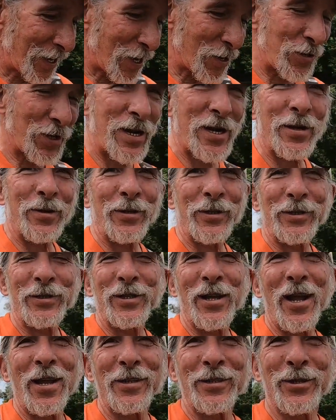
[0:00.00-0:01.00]
out here
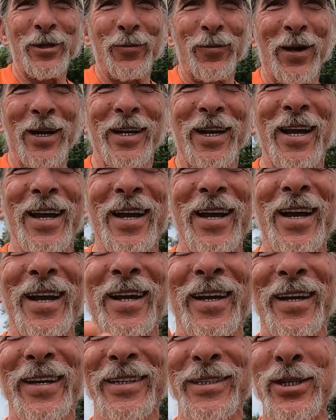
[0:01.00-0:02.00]
it's not
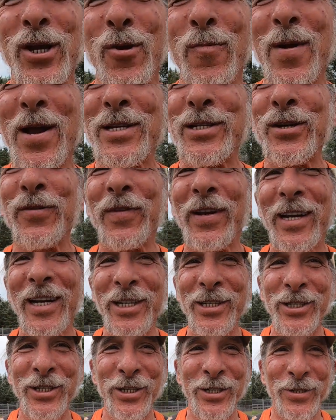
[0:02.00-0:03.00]
so much of an
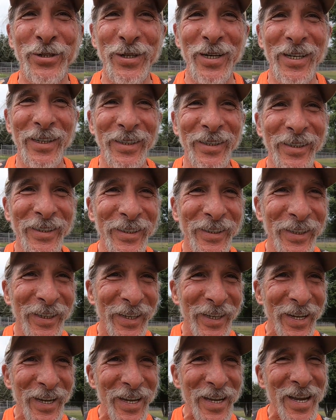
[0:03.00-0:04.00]
issue.
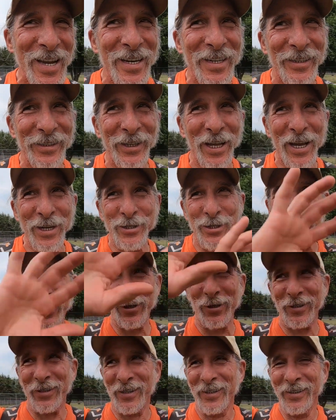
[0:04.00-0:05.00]
You can let
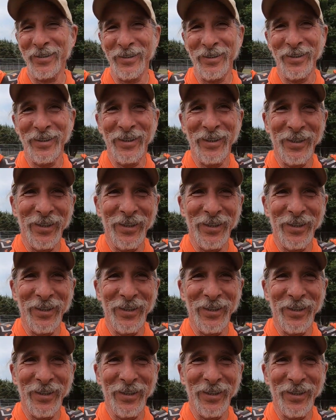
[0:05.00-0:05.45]
your